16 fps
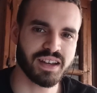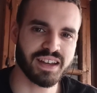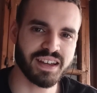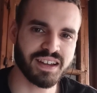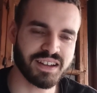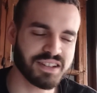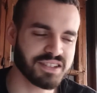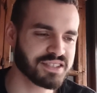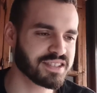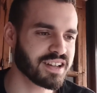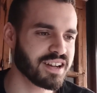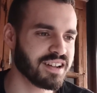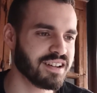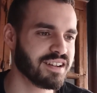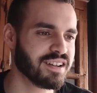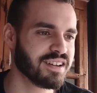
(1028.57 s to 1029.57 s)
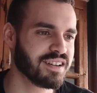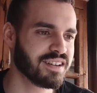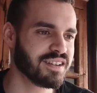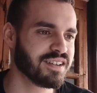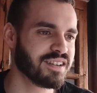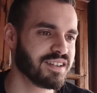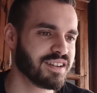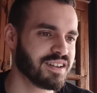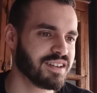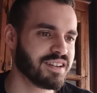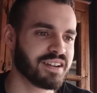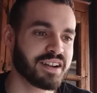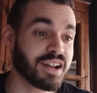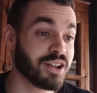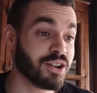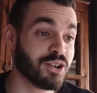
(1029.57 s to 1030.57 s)
INKIE style,
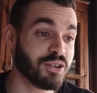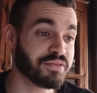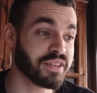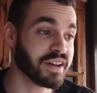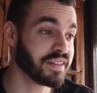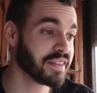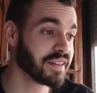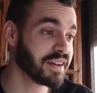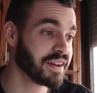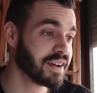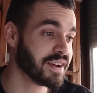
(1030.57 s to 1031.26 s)
and I love that.